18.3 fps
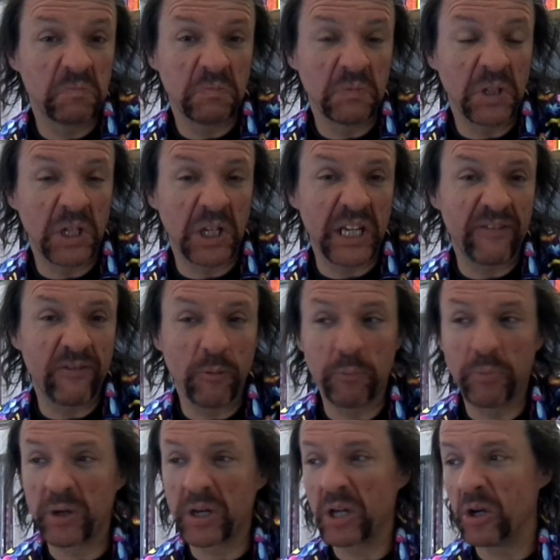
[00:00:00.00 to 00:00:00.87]
I'll either
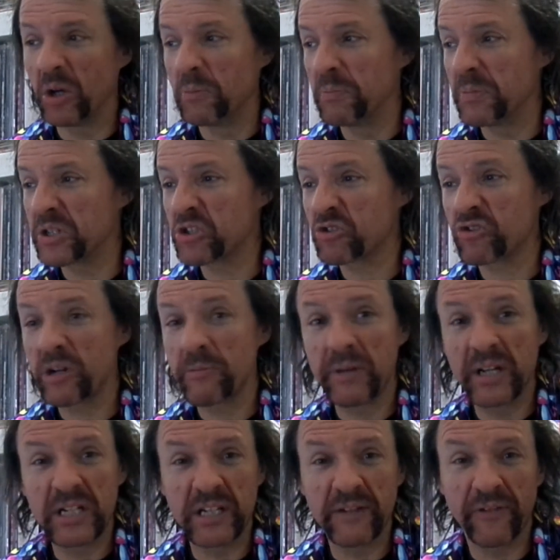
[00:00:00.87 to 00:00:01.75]
put it on my
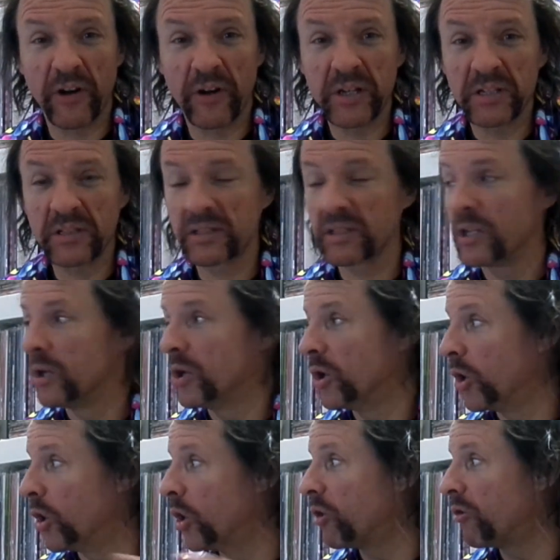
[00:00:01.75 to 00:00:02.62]
streaming device
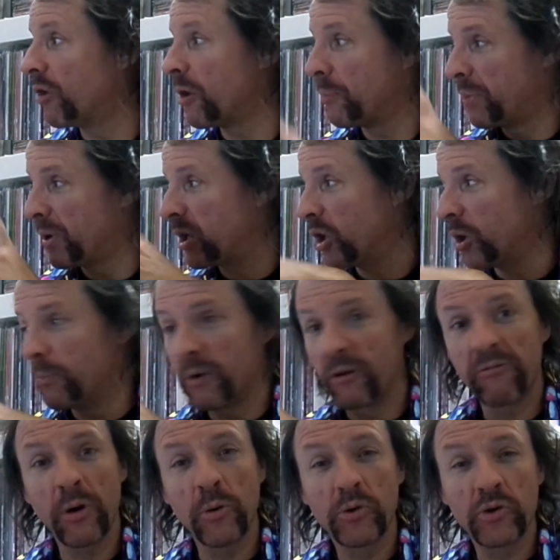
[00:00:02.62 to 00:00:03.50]
or I'll put it on my
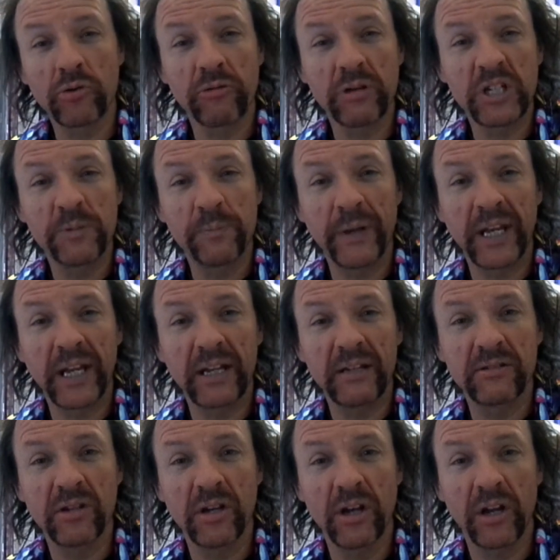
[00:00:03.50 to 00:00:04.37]
rotary
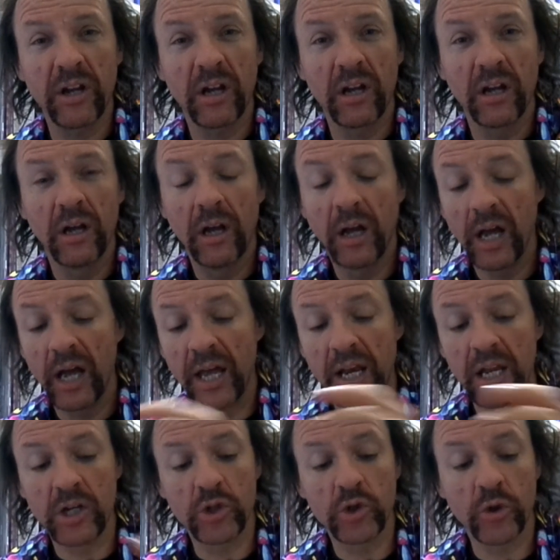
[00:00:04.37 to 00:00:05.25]
spinning turner
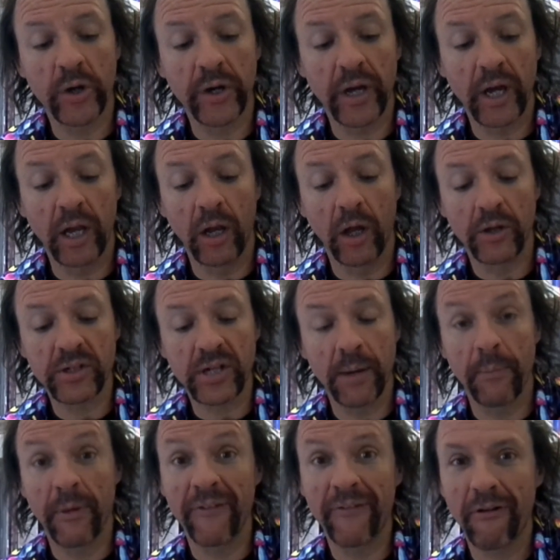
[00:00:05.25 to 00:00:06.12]
and enjoy it a lot.
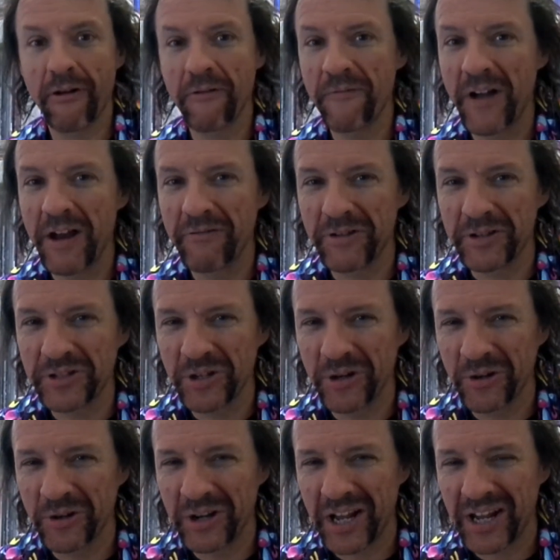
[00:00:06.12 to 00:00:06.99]
And my very favourite
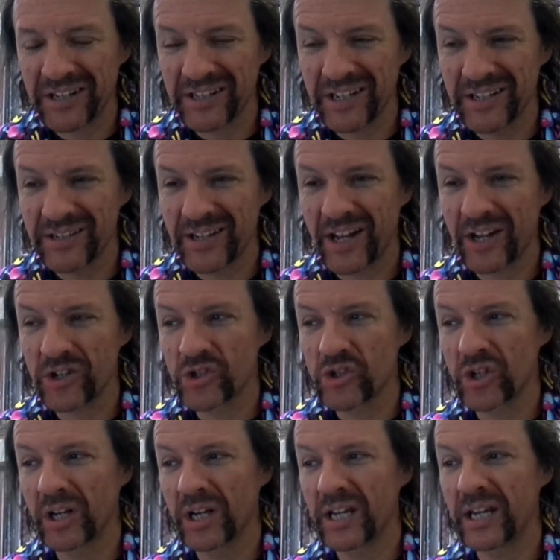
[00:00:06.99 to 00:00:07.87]
song on that is
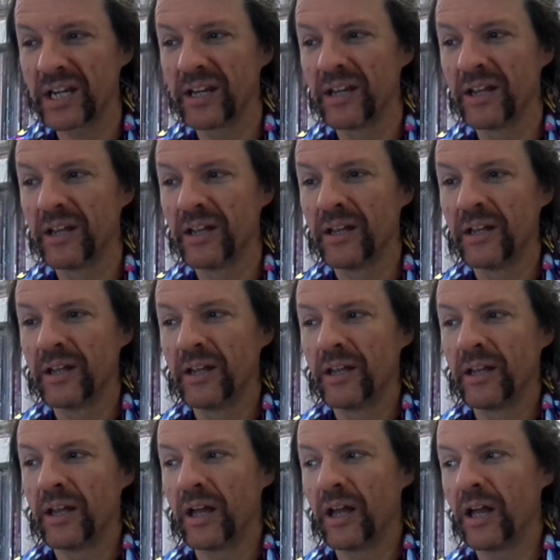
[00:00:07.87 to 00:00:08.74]
actually
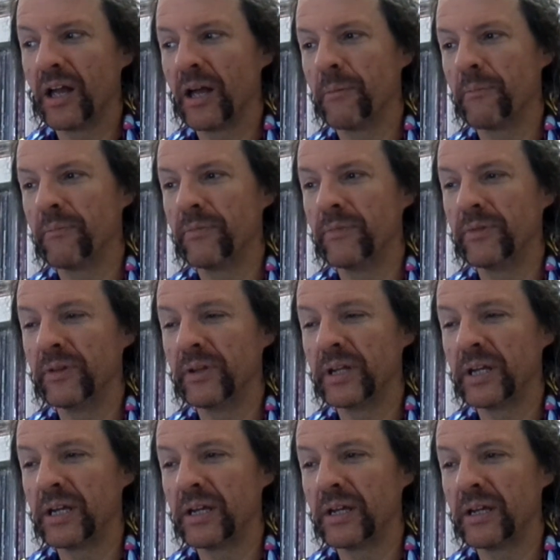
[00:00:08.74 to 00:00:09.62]
um,
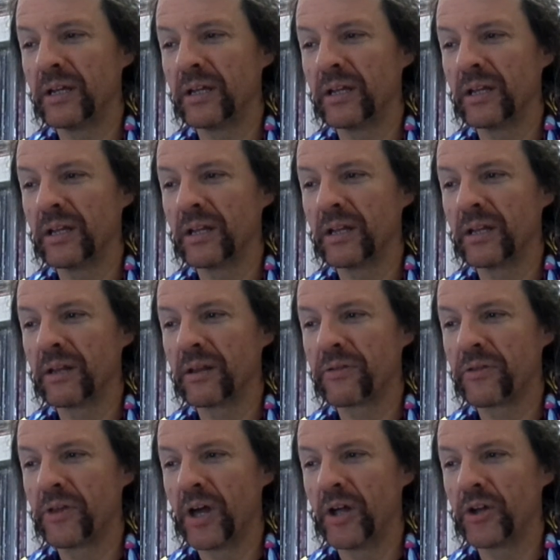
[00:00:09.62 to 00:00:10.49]
the, the
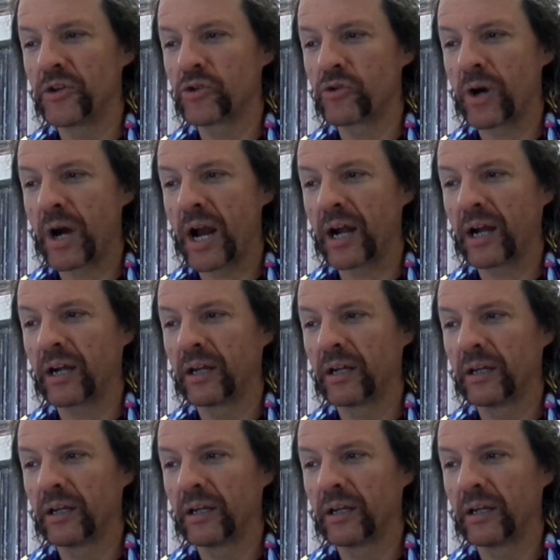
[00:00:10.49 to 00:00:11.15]
third track